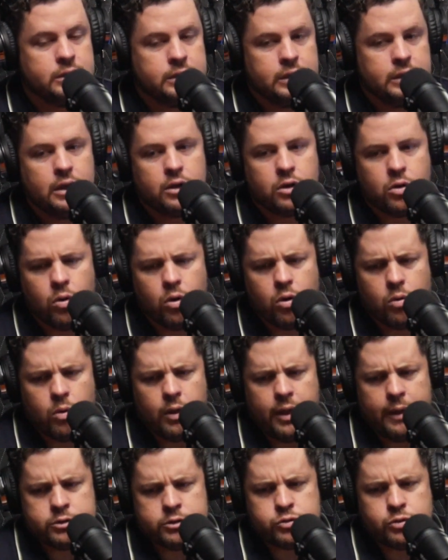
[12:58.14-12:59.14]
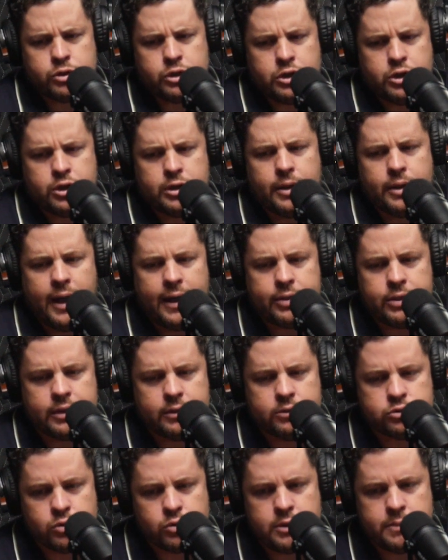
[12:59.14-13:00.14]
Cool. Well, that was really good. I think
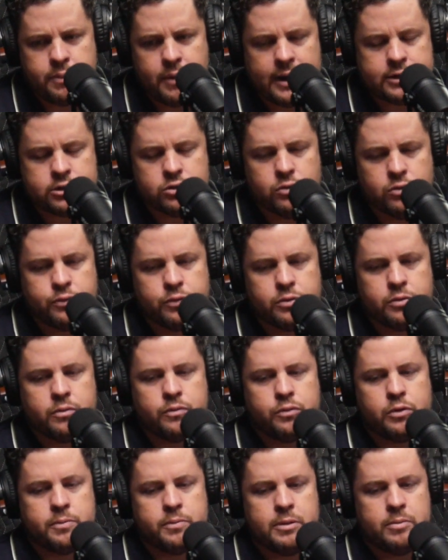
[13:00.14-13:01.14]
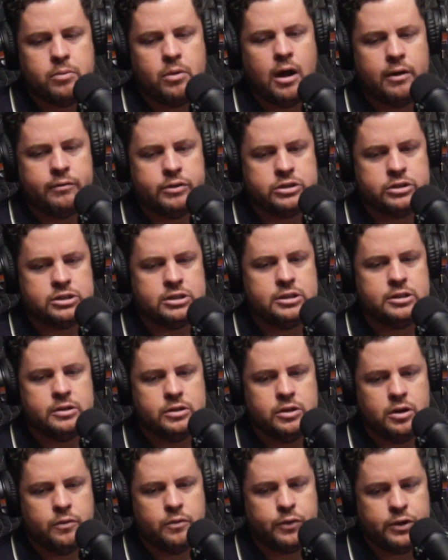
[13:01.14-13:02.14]
that was really practical for people. Obviously,
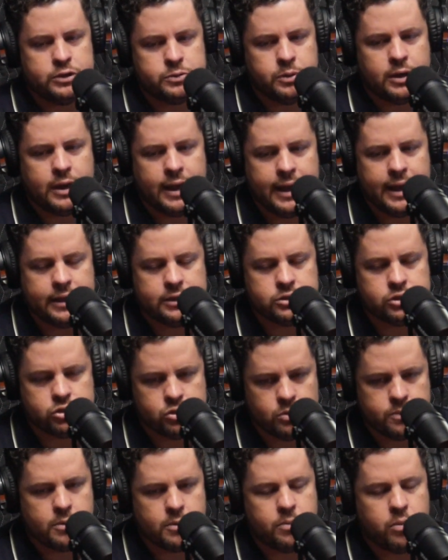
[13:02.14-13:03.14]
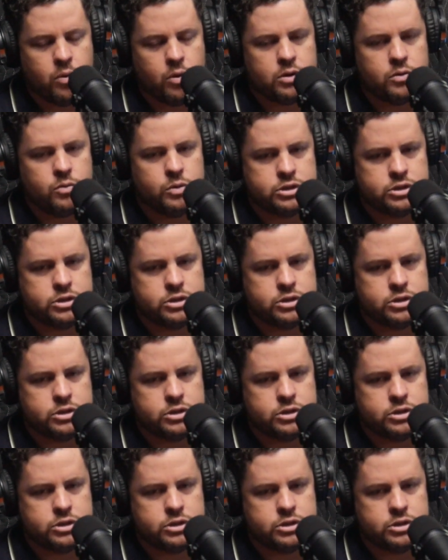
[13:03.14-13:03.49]
you know, Facebook ads, super important.